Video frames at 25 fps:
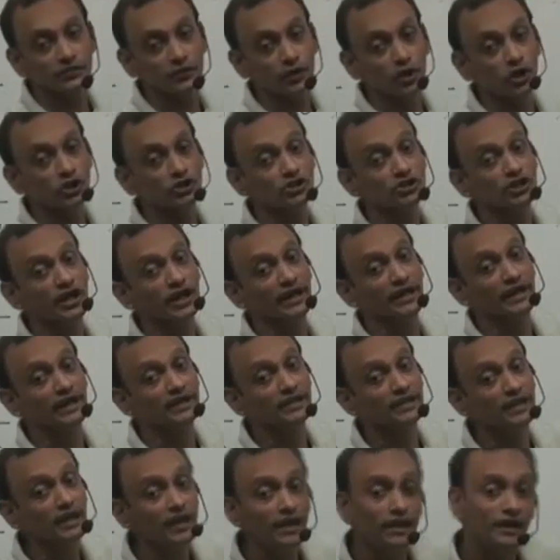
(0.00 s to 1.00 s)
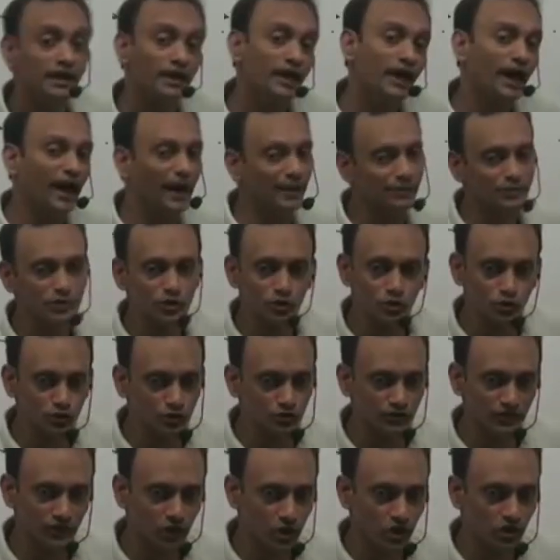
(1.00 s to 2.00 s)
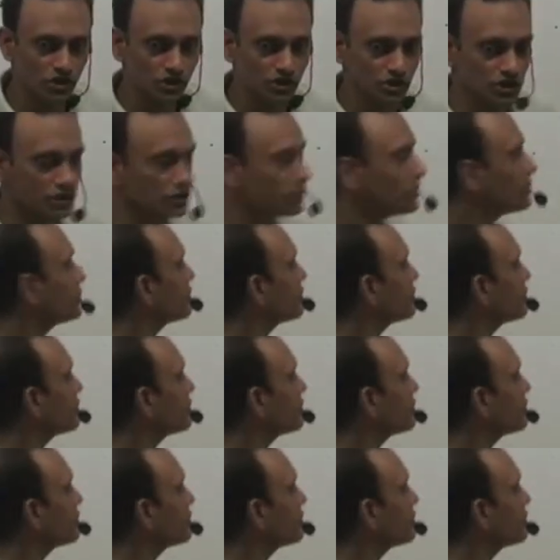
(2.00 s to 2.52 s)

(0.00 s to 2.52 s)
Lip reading: velocity, I get the absolute velocity,